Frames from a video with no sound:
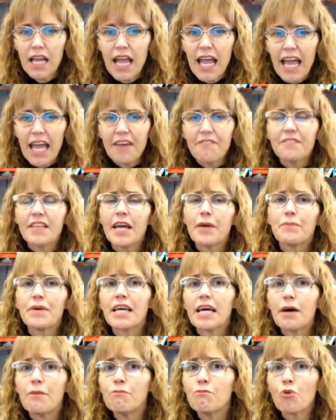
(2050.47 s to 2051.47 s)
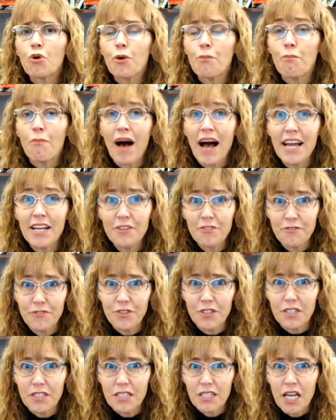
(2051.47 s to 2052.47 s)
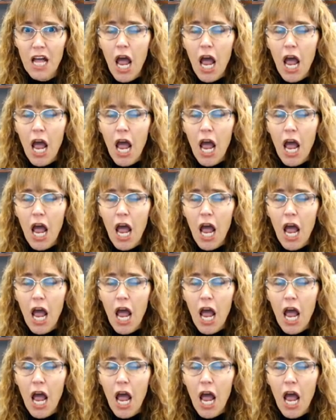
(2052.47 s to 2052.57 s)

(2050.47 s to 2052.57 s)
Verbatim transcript: If they become more mindful